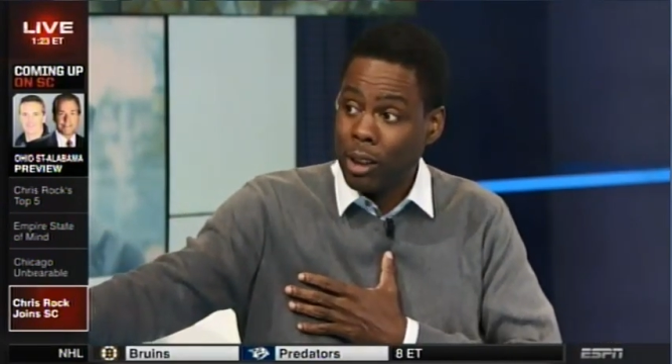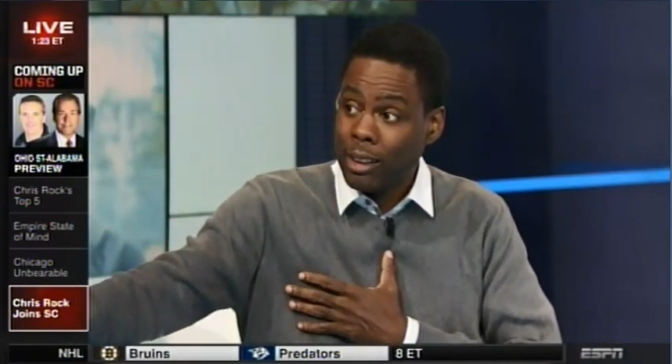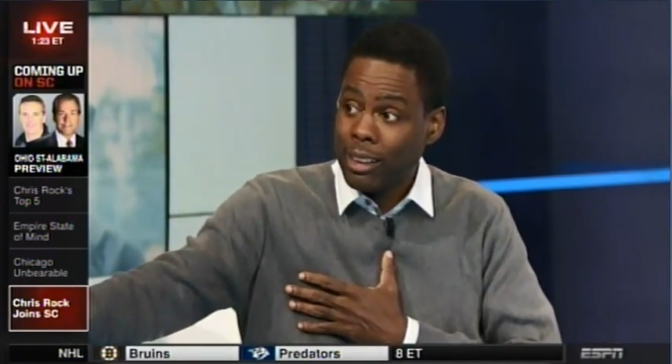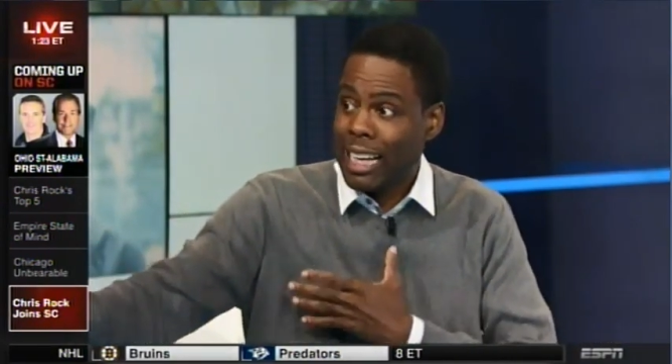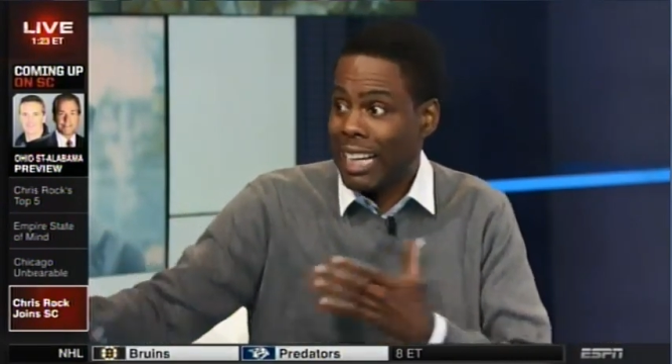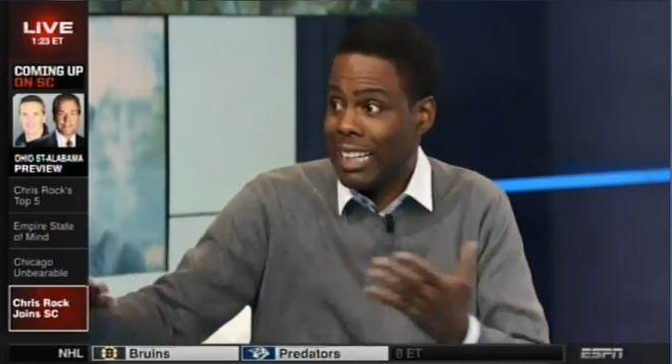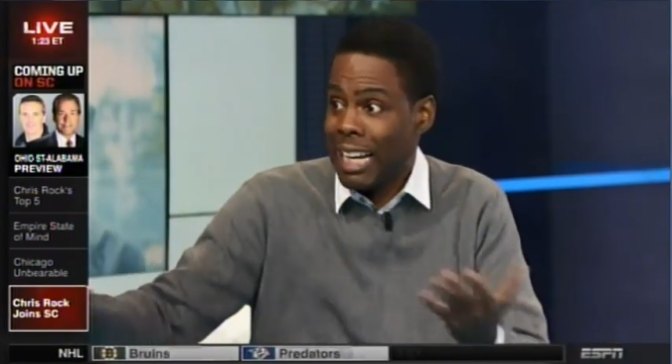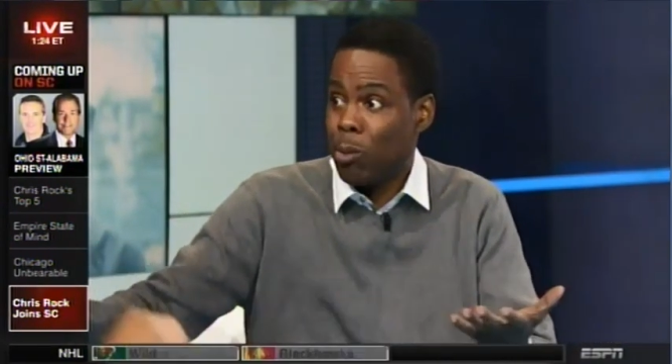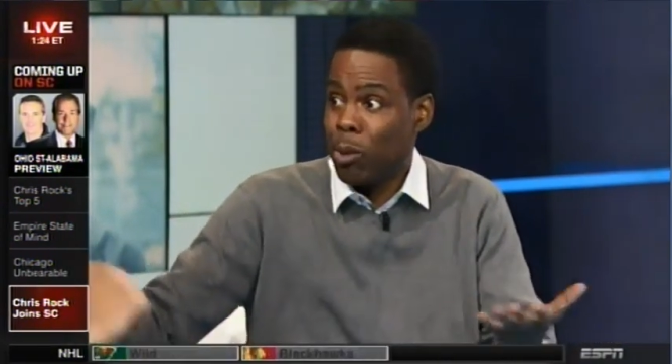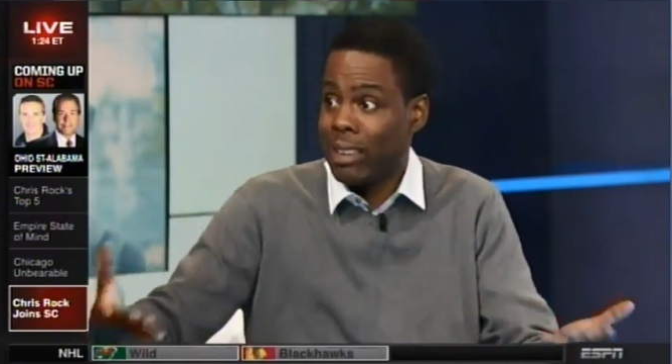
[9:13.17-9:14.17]
Mm. Like, I
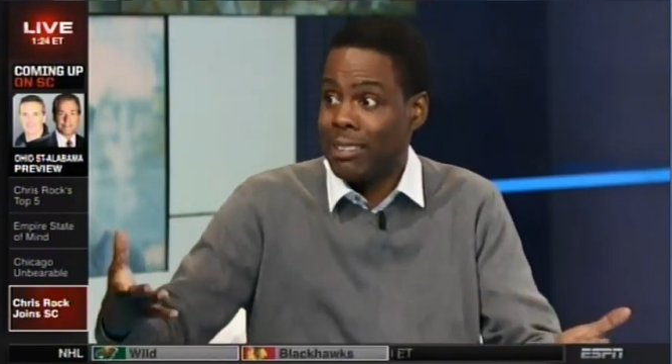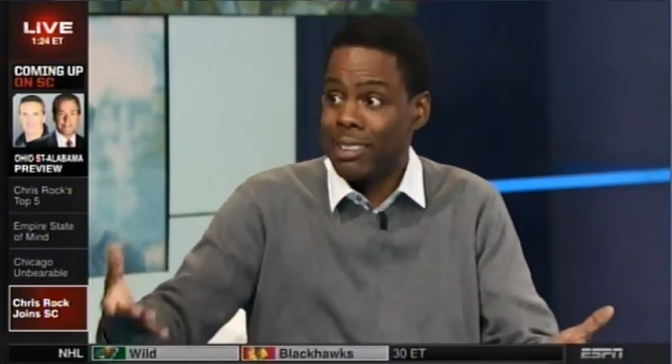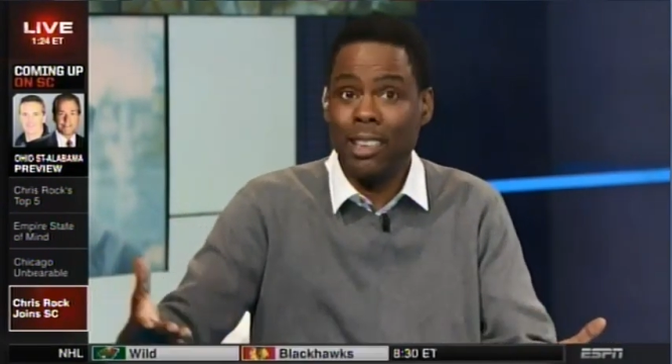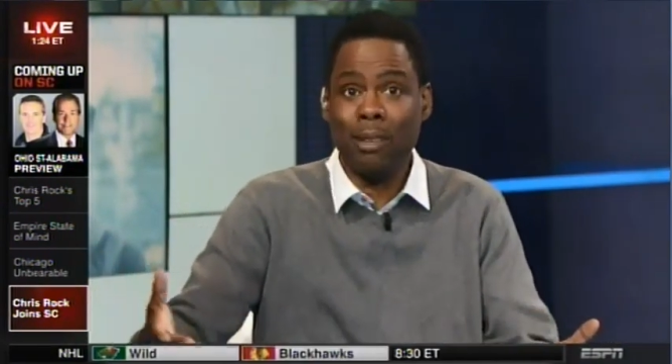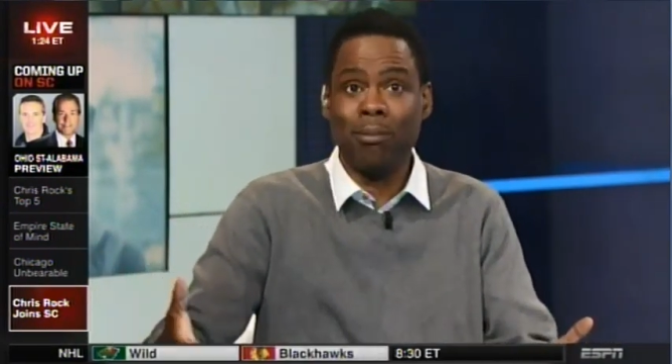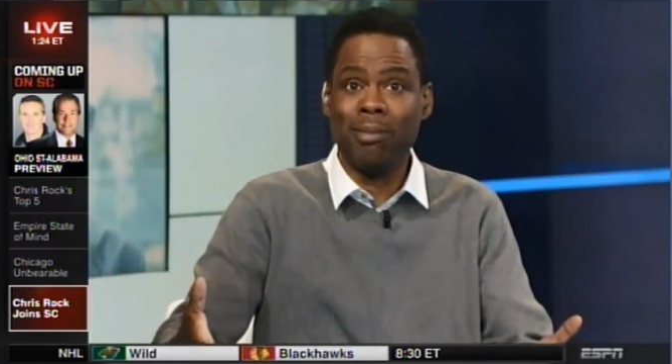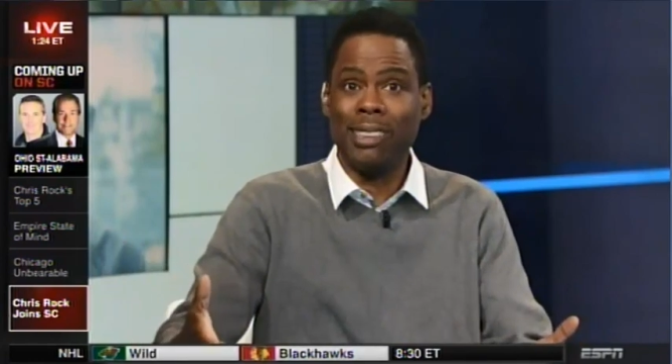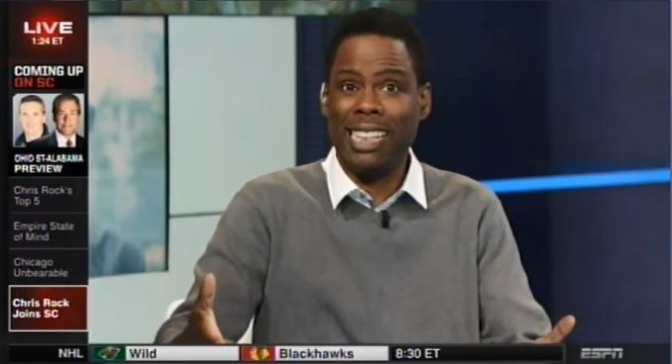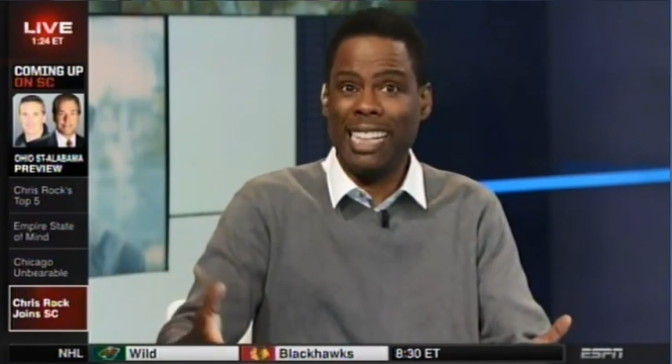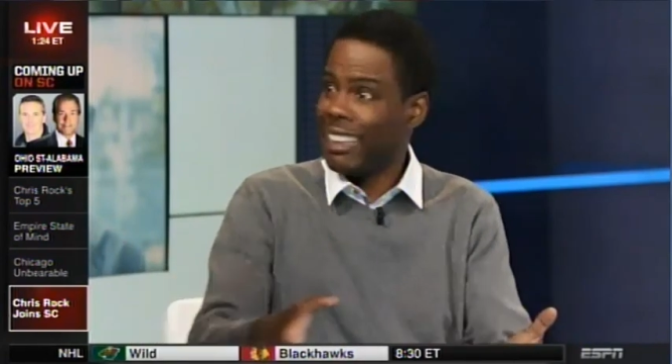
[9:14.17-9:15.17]
kind of want to see him
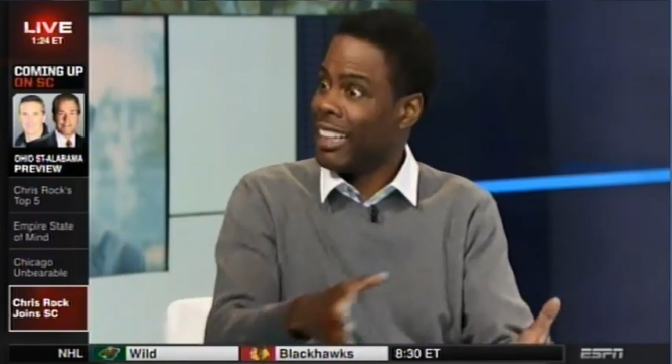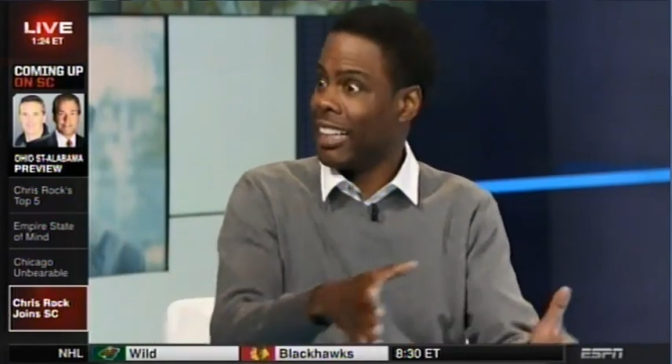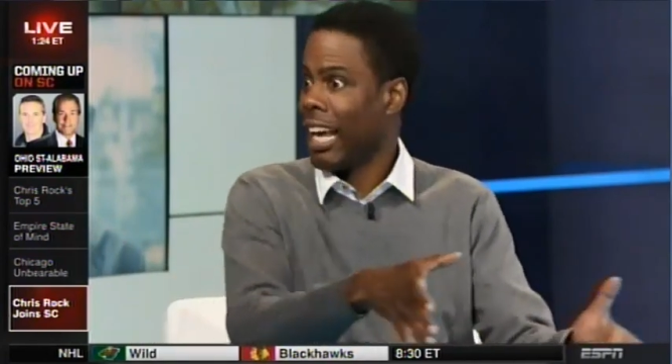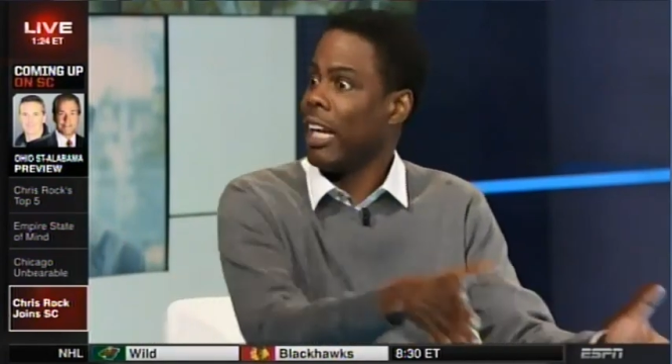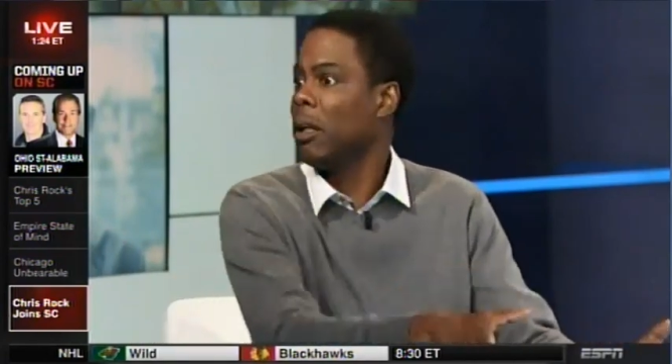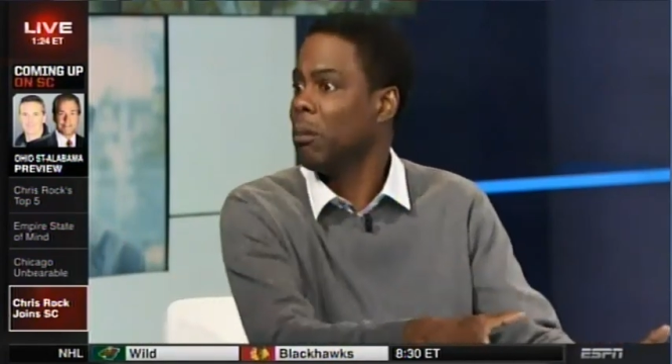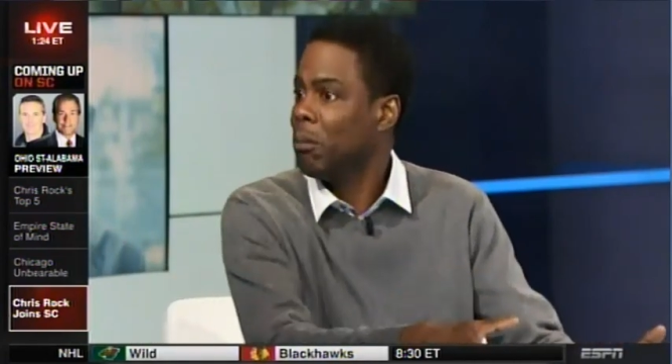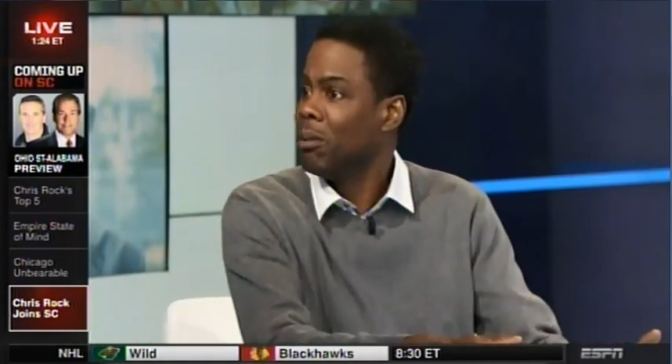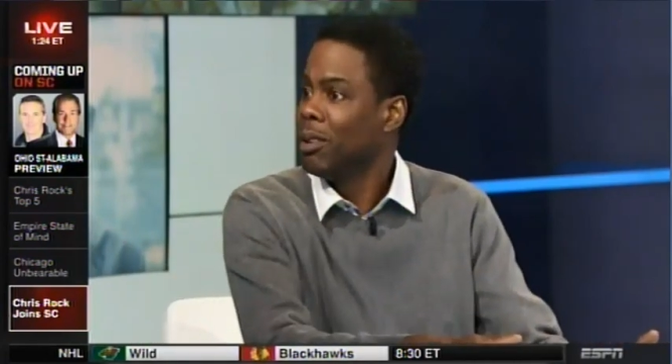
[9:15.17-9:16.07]
in the game.